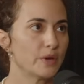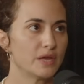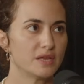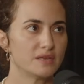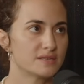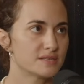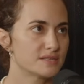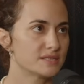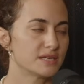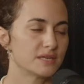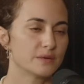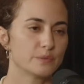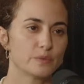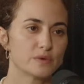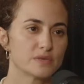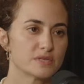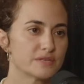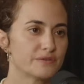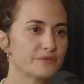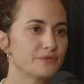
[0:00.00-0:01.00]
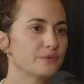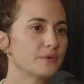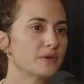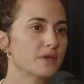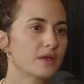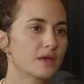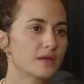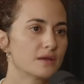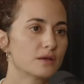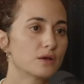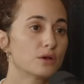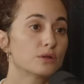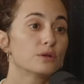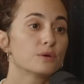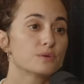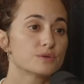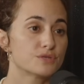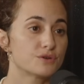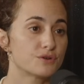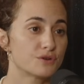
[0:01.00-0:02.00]
to see him was if we get
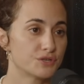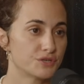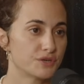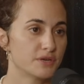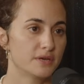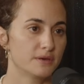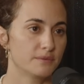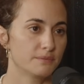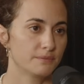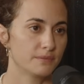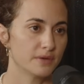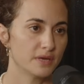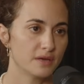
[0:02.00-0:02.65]
closer to him.